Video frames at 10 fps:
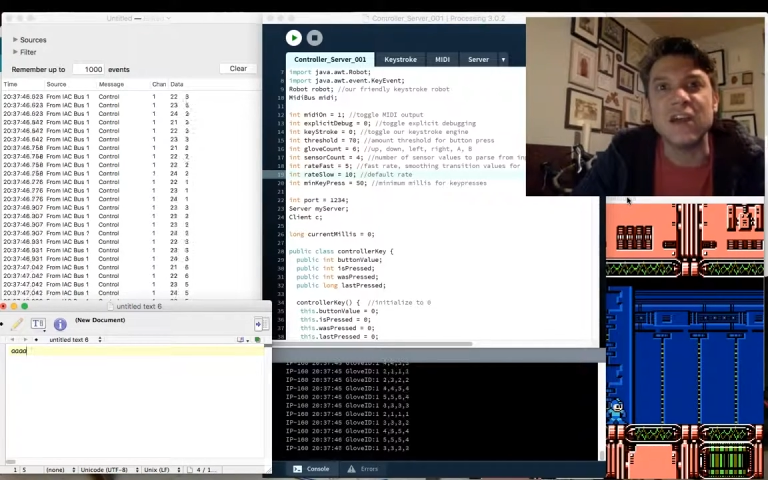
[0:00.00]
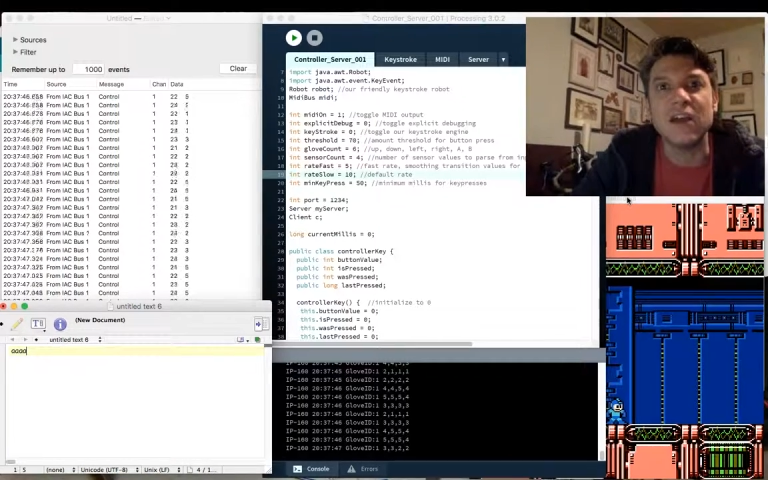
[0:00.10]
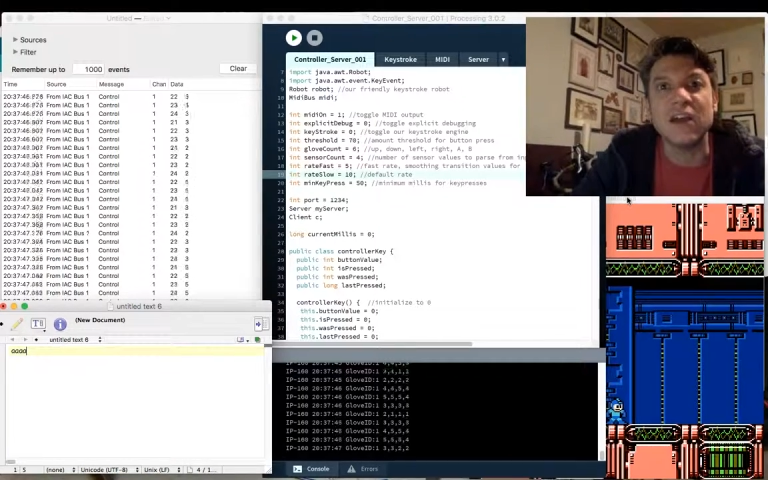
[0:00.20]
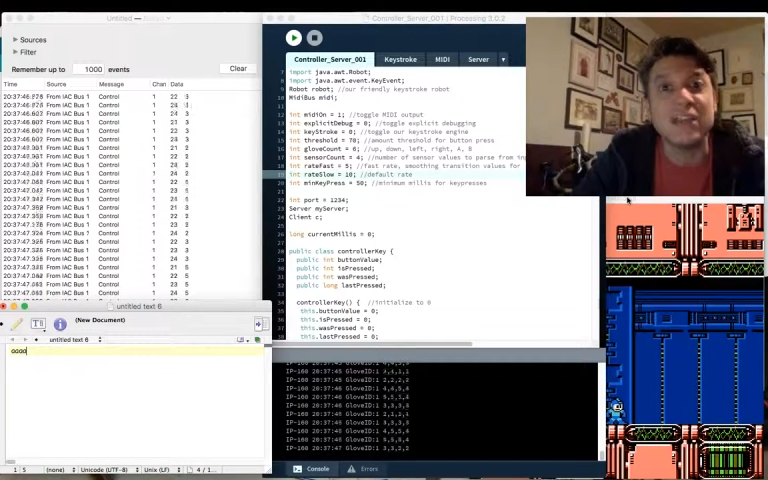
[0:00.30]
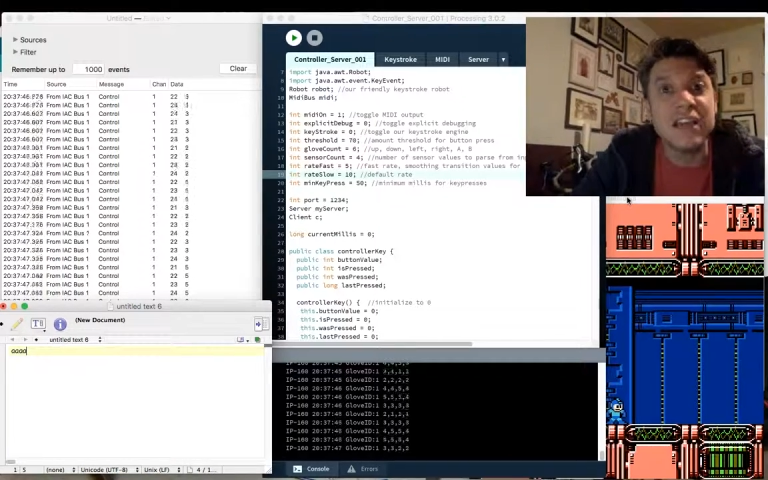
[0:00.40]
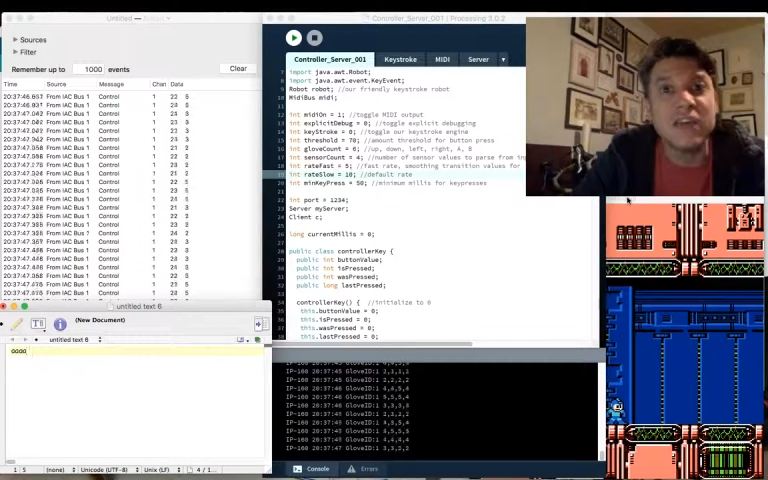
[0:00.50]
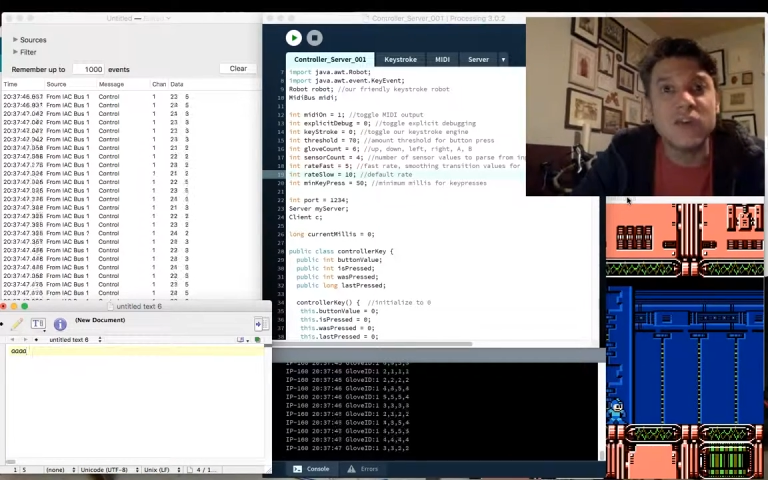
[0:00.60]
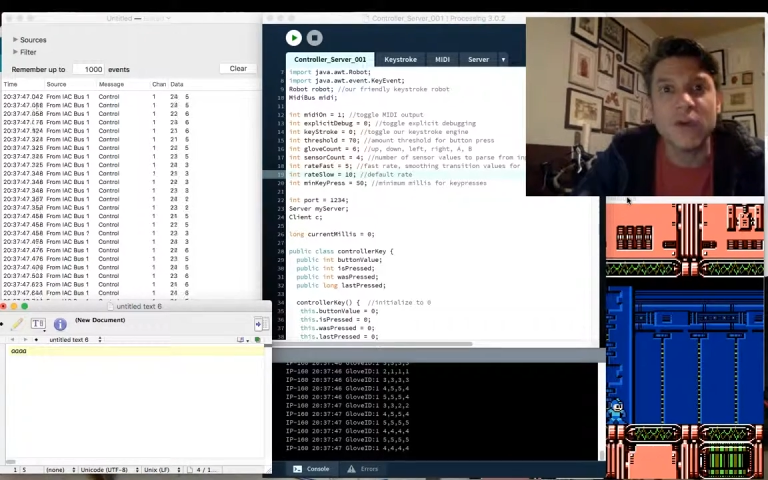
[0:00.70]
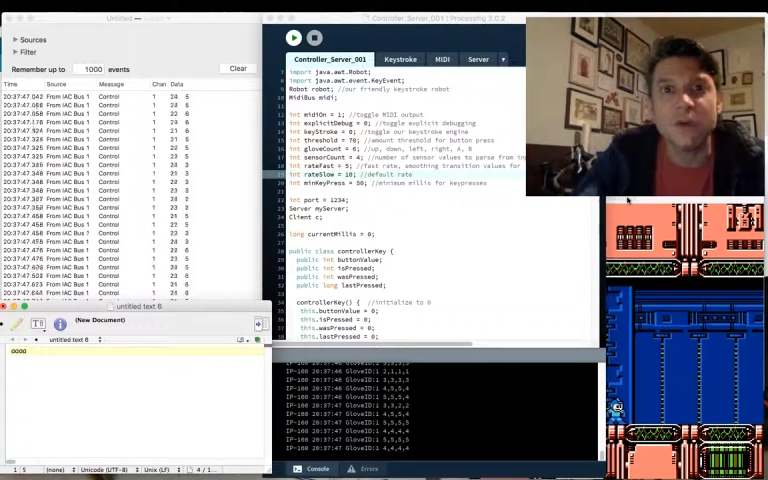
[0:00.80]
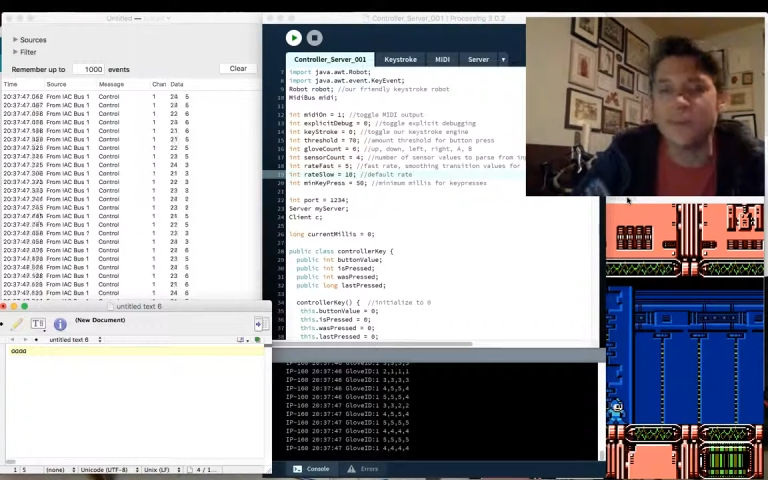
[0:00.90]

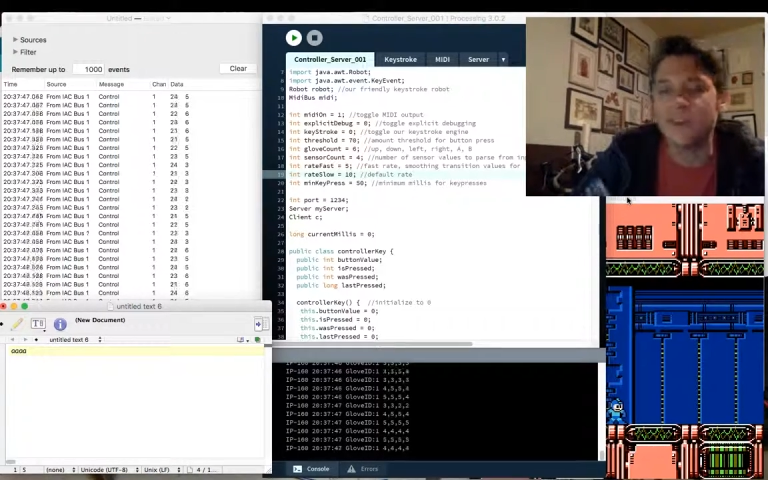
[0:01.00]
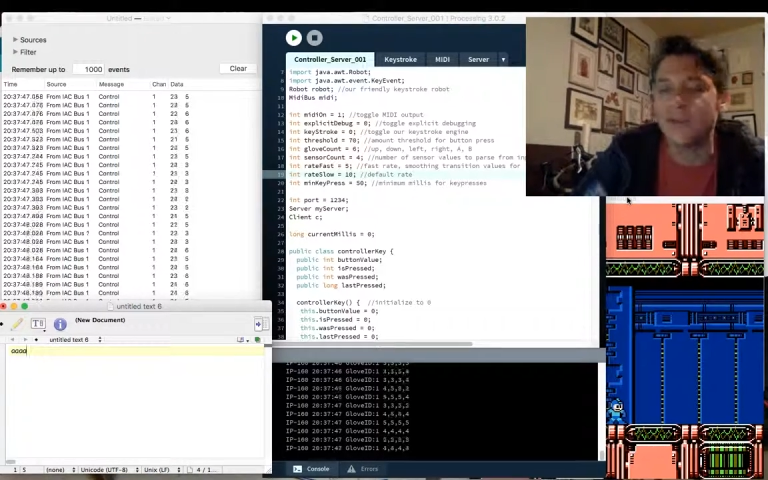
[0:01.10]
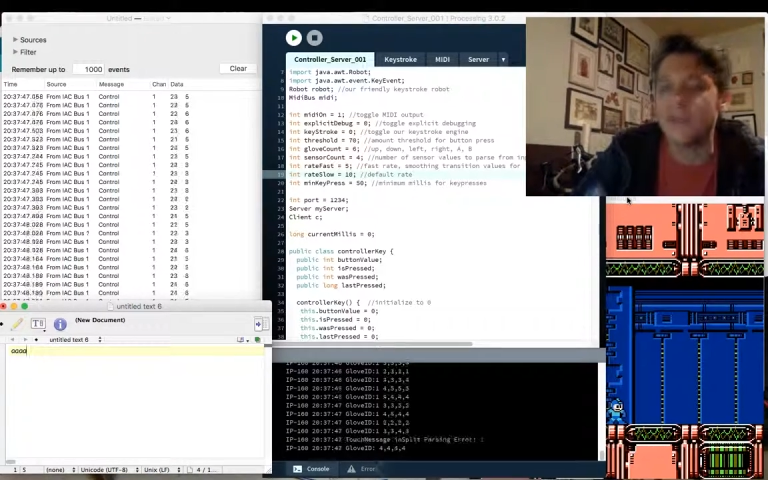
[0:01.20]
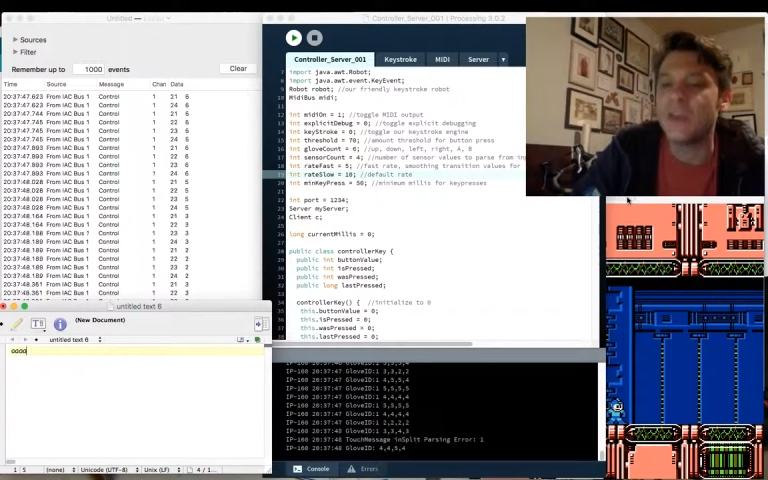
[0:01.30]
Nintendo emulator.